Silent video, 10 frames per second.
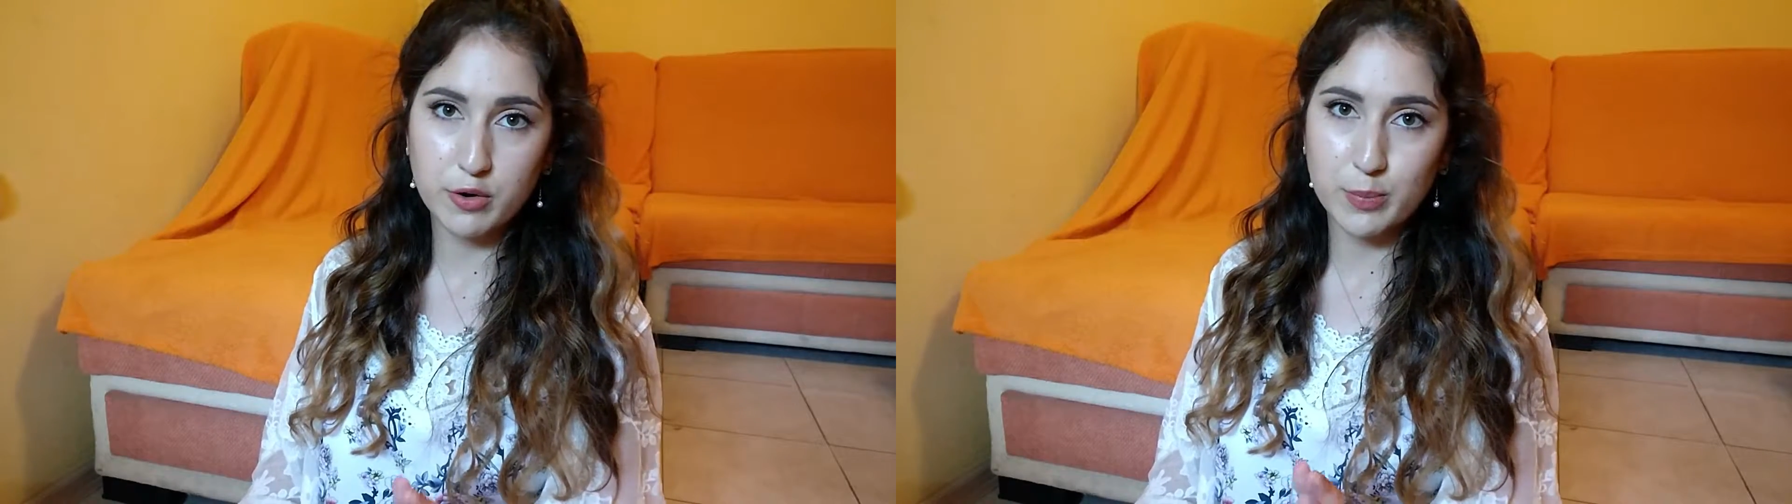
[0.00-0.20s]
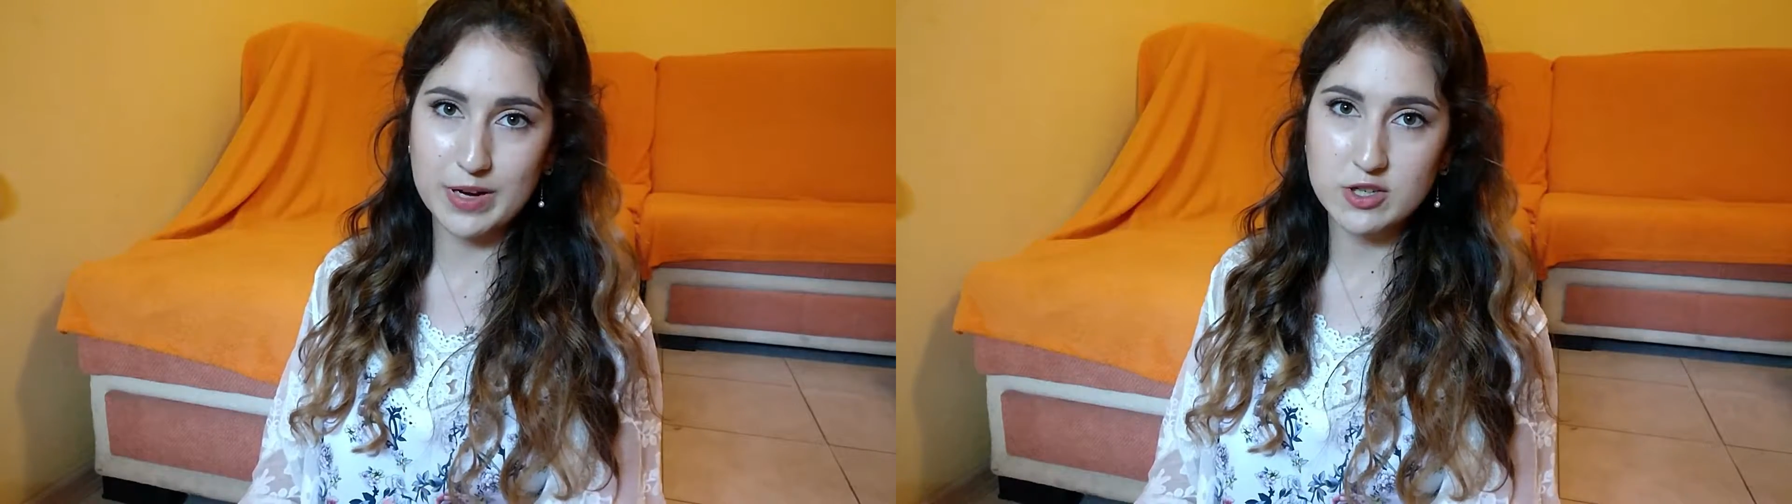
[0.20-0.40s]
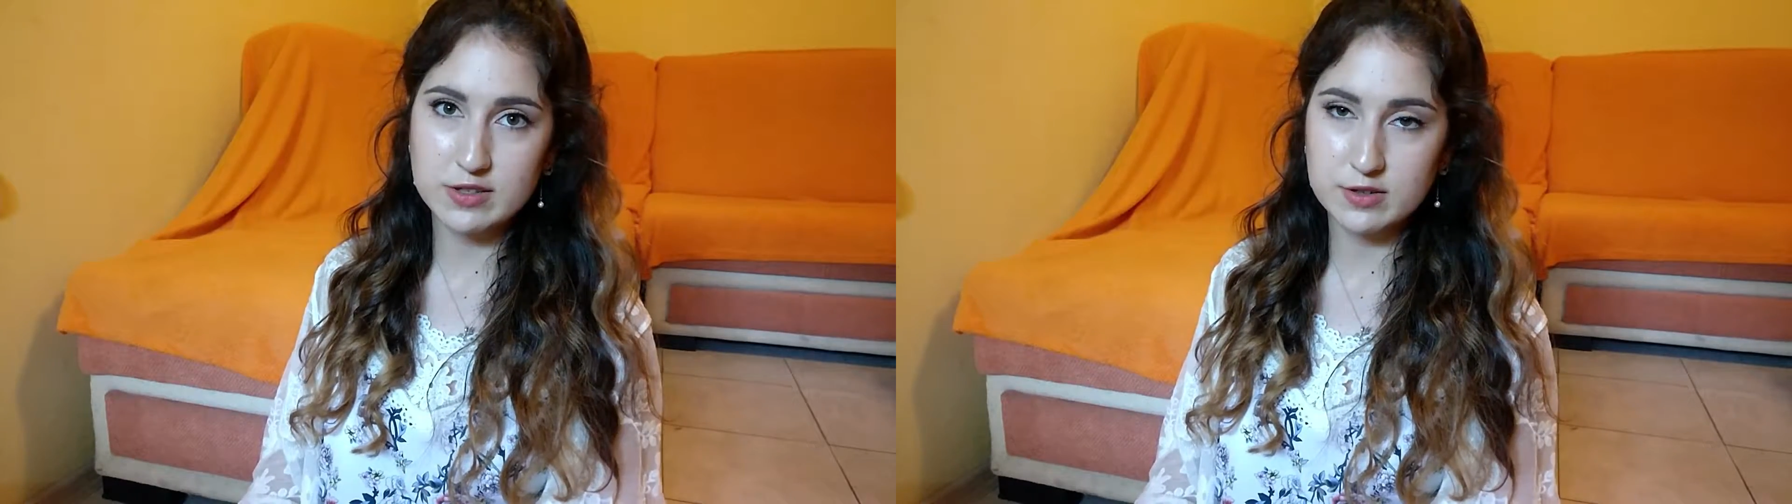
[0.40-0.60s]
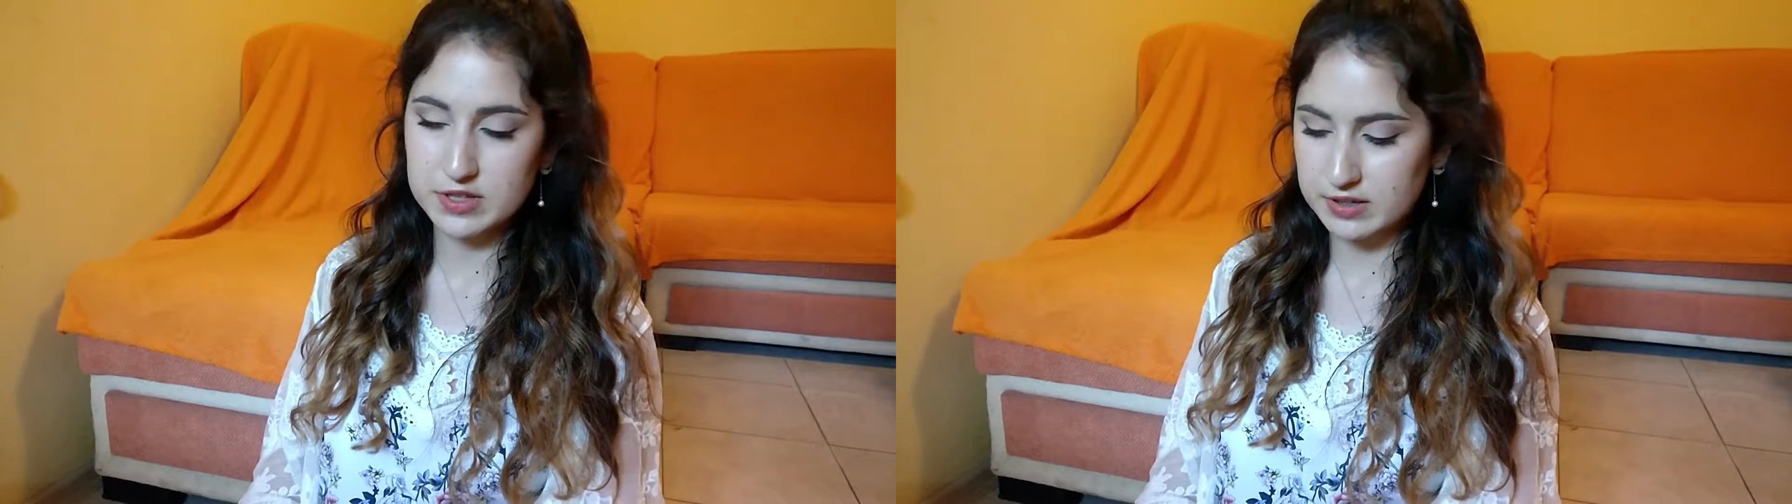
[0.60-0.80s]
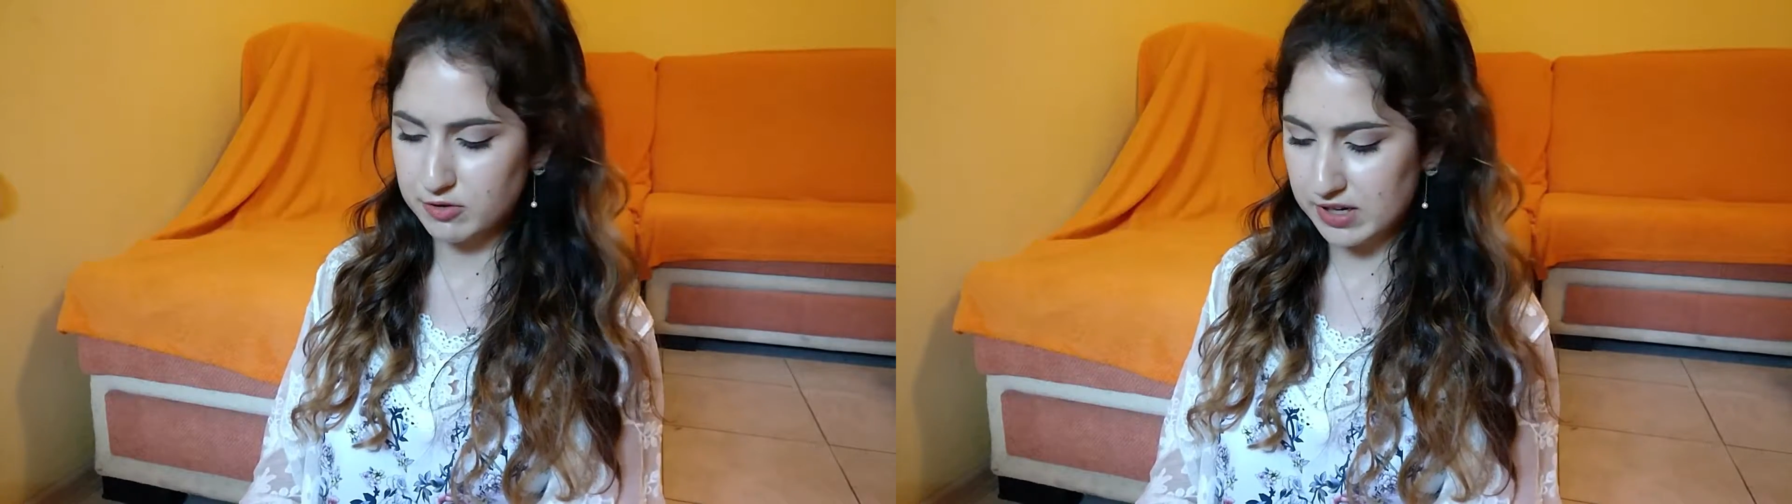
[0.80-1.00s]
bachelor's
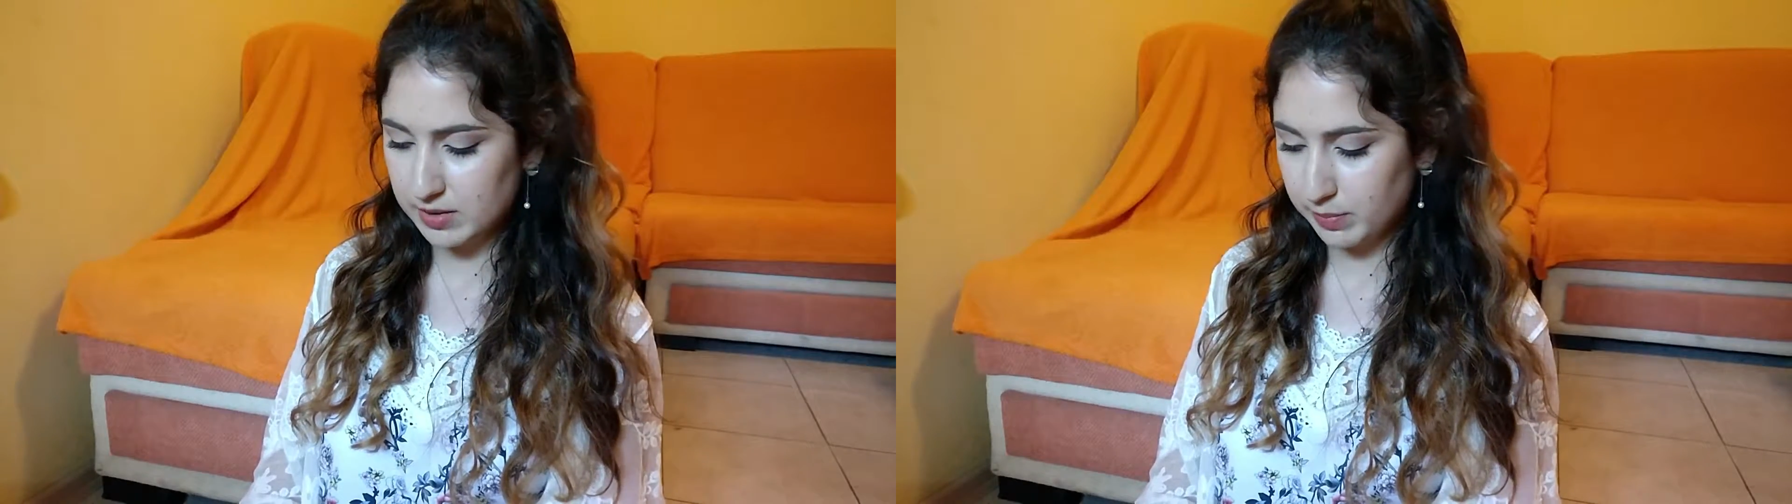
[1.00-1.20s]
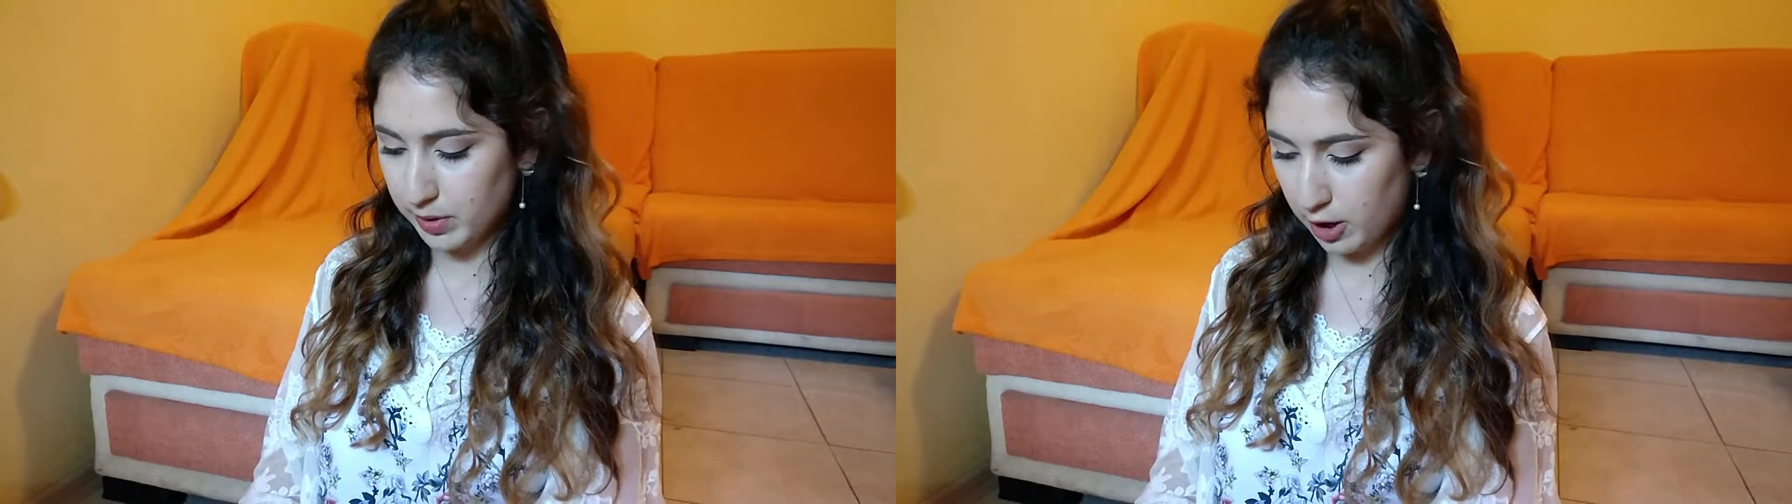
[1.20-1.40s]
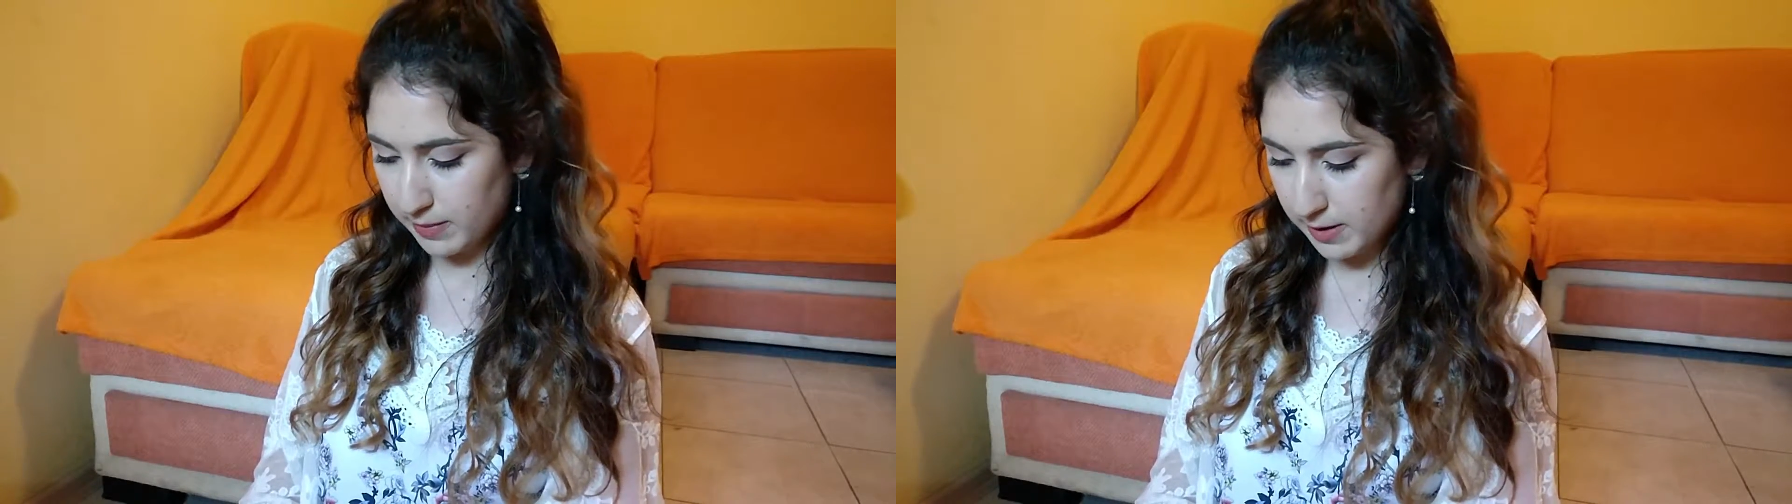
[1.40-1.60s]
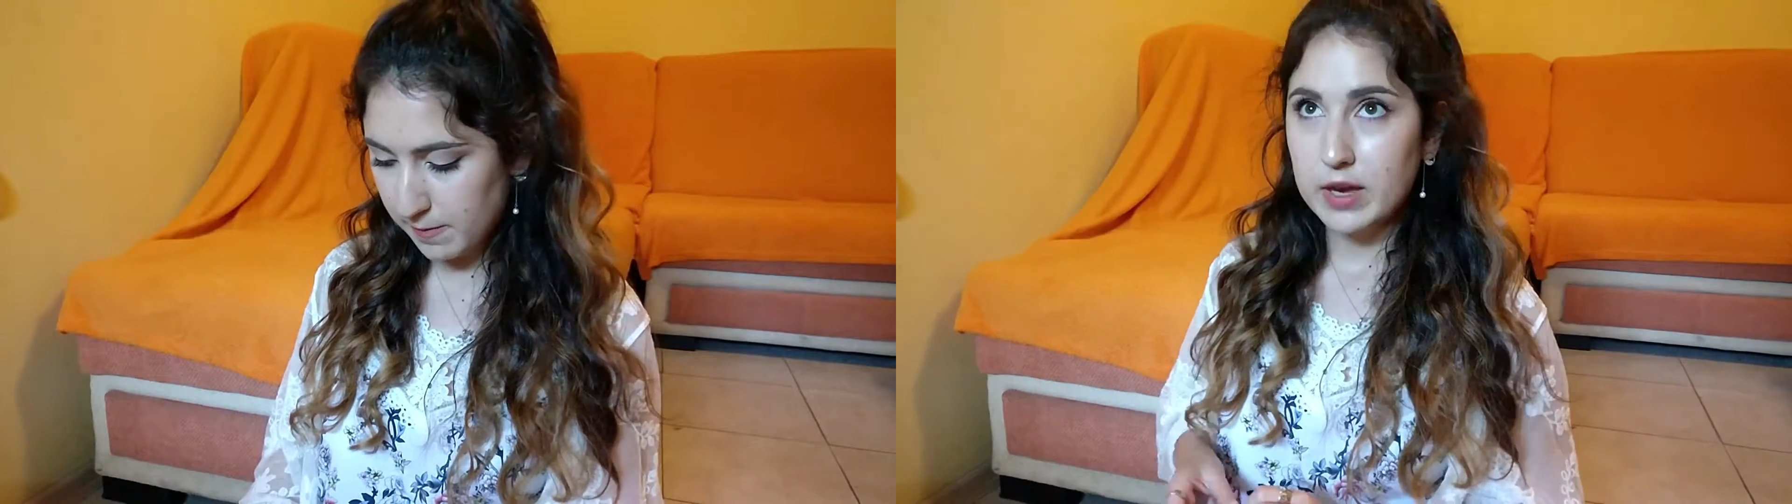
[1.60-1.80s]
degree diploma.